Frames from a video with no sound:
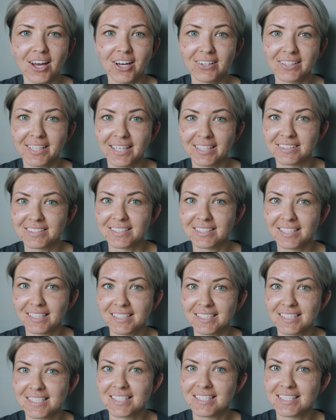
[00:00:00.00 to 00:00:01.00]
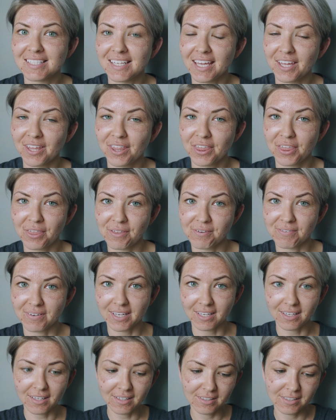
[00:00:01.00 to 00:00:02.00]
Okay, today is day
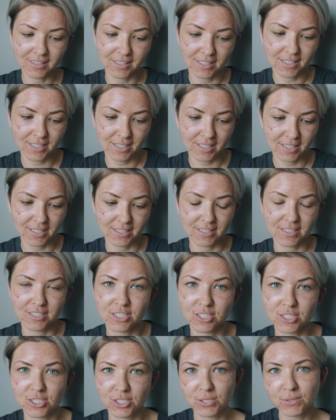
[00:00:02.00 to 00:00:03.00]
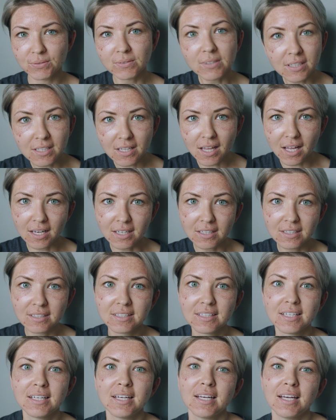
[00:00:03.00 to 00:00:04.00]
3. It is 2 o'clock.
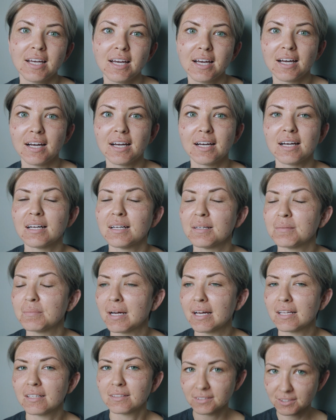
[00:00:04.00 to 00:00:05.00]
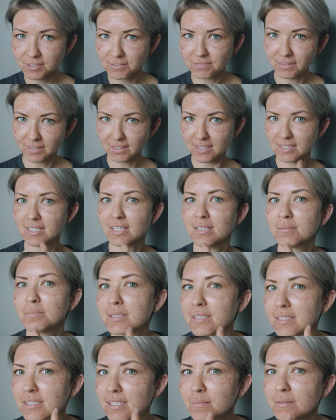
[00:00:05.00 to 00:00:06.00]
I don't know if you can tell,
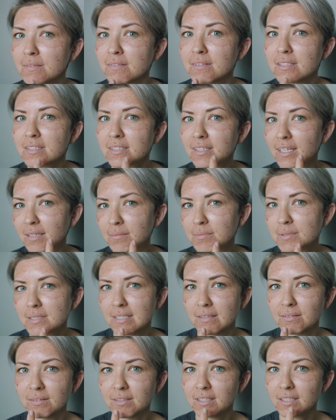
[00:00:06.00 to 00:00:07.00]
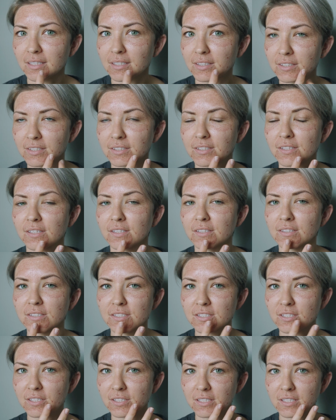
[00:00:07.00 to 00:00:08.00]
but some of the scabs down here, they're
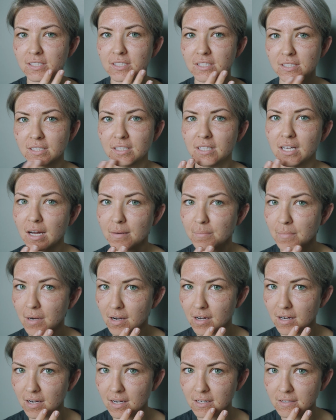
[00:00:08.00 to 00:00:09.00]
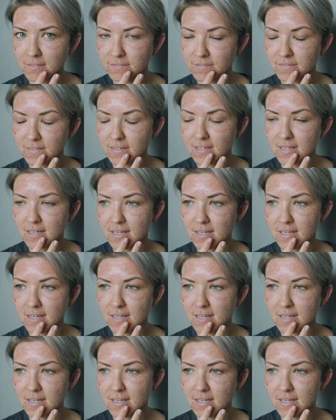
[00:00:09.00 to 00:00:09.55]
starting to come off.